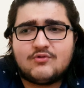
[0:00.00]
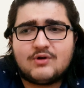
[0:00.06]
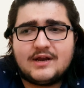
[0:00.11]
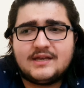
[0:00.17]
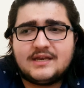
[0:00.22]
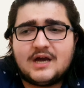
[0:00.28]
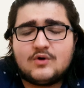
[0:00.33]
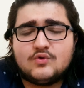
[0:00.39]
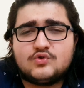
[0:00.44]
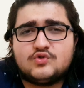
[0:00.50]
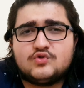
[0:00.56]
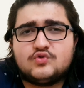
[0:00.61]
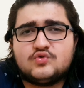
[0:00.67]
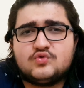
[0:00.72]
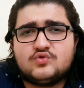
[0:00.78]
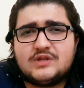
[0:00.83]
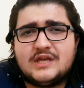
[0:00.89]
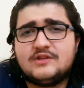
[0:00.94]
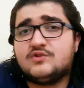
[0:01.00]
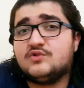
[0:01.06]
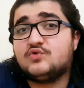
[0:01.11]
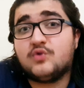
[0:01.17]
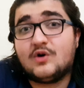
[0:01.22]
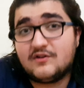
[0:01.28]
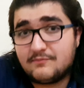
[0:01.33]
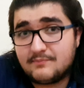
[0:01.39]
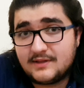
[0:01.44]
right now 10 to
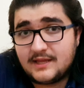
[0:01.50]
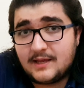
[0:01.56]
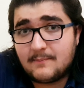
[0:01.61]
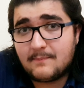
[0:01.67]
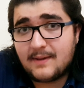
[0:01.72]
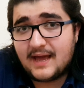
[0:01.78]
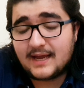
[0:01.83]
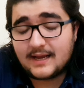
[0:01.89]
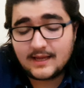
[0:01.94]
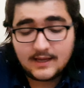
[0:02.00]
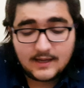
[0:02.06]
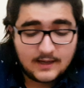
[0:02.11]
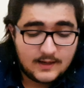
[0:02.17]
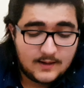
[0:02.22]
12 million back.